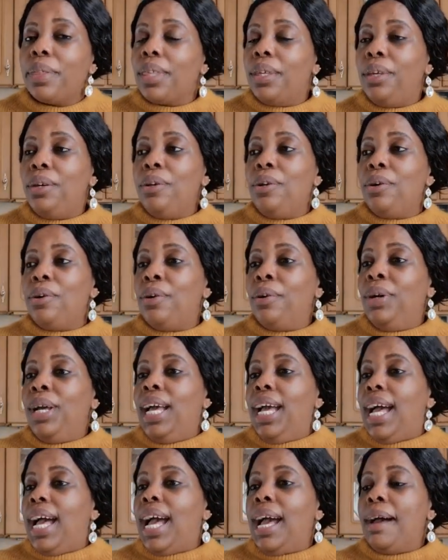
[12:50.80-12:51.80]
you know,
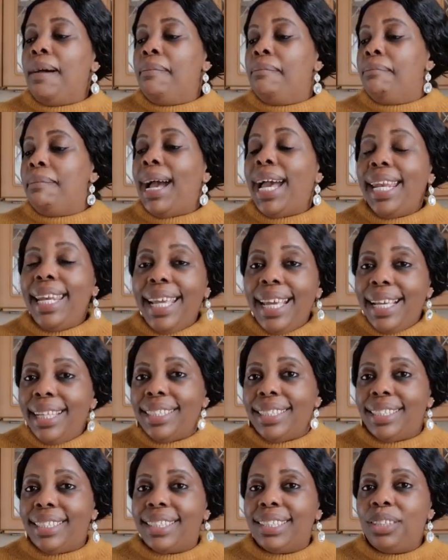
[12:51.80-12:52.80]

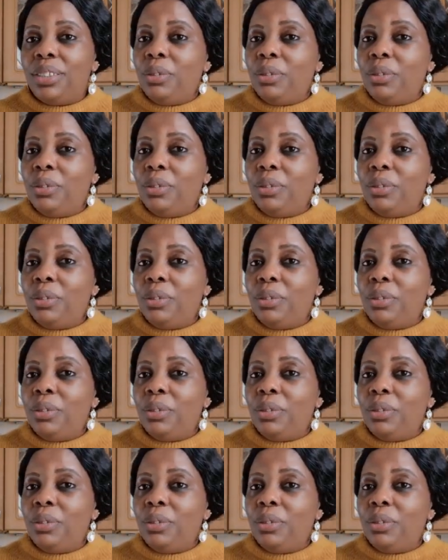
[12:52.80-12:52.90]
manage